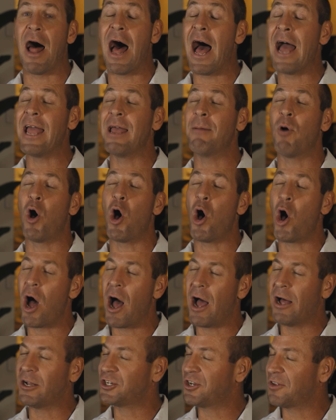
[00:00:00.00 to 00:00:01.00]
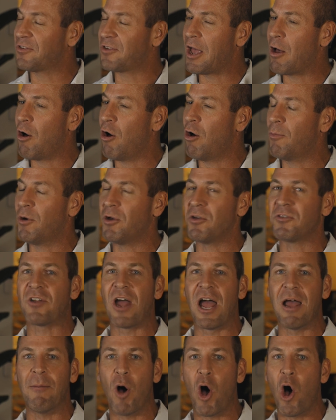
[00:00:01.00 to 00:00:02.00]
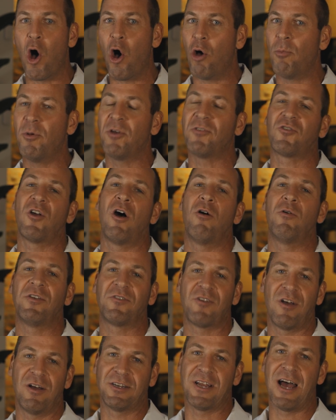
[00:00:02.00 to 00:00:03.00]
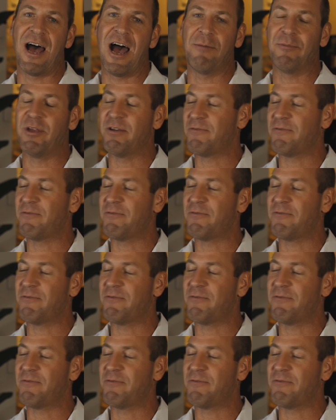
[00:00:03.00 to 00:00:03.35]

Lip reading: I am almost always on time.